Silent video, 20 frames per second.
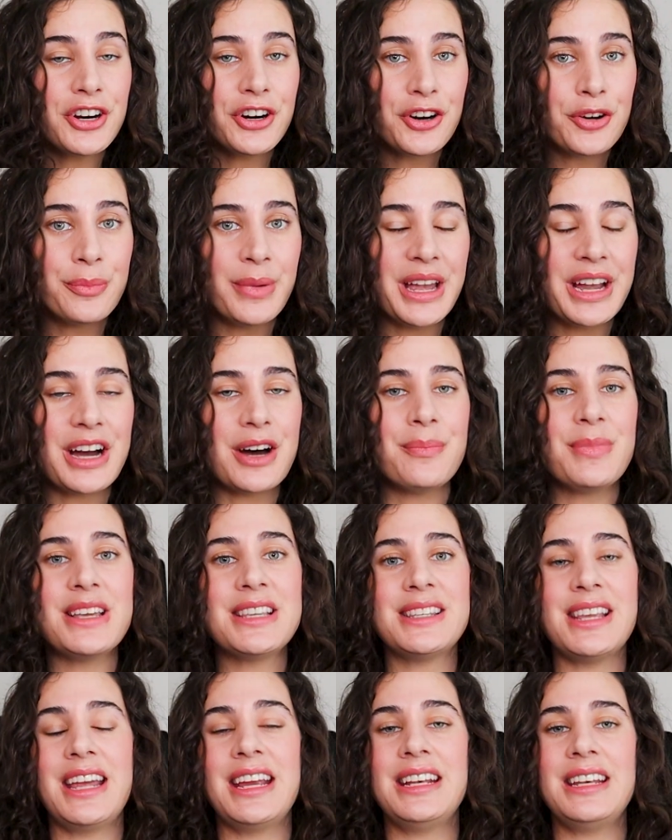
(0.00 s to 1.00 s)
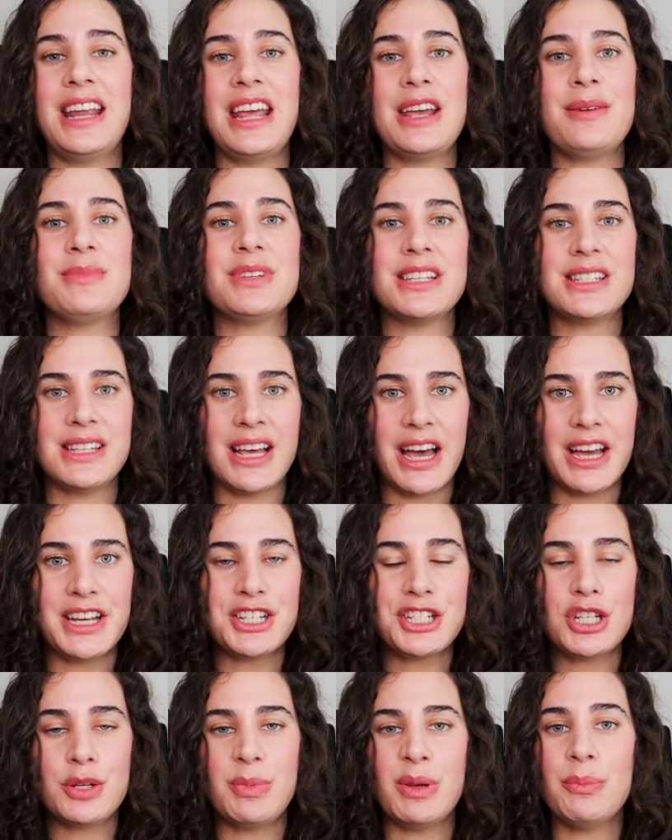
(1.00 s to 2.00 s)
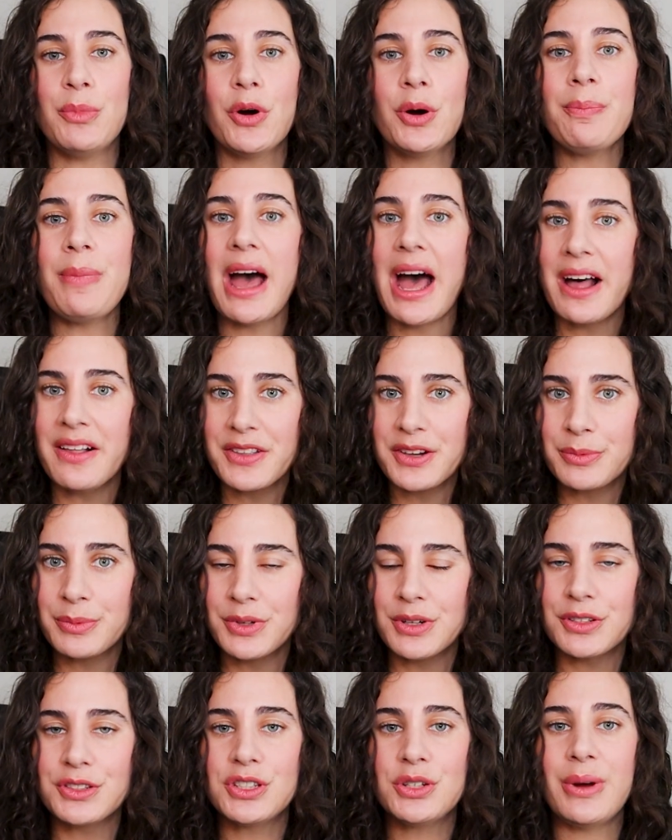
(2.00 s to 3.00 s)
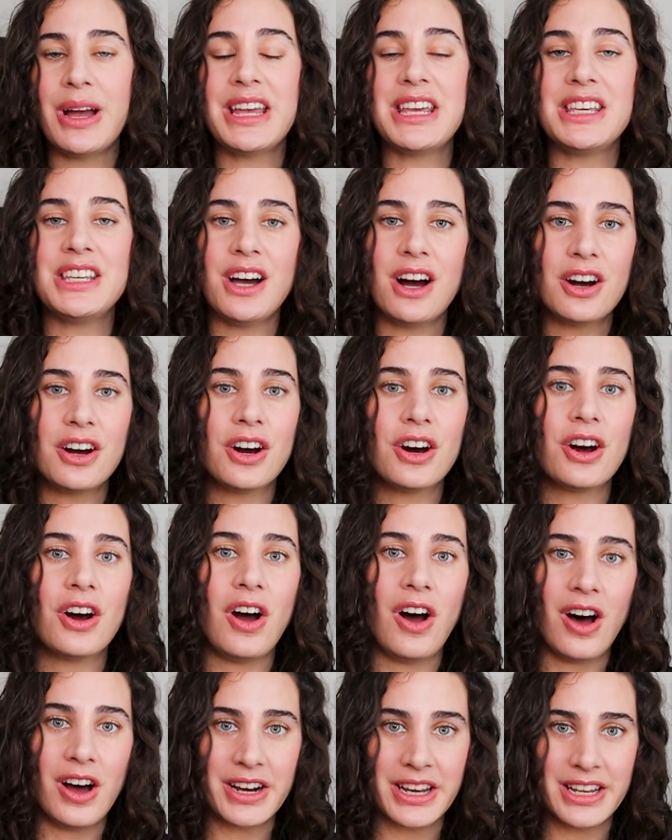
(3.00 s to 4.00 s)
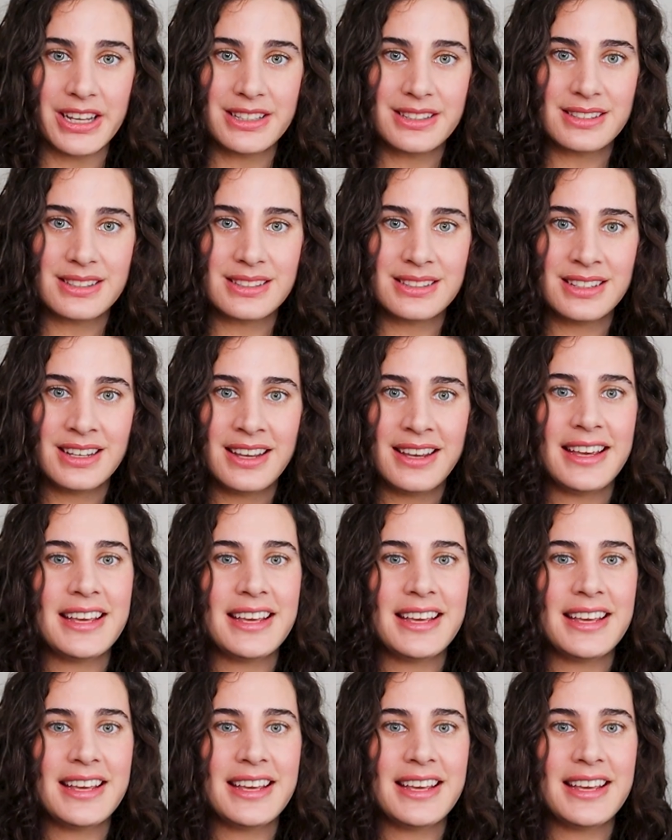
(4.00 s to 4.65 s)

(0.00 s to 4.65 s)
Girl makeup is a name designed to be more palatable to a younger audience.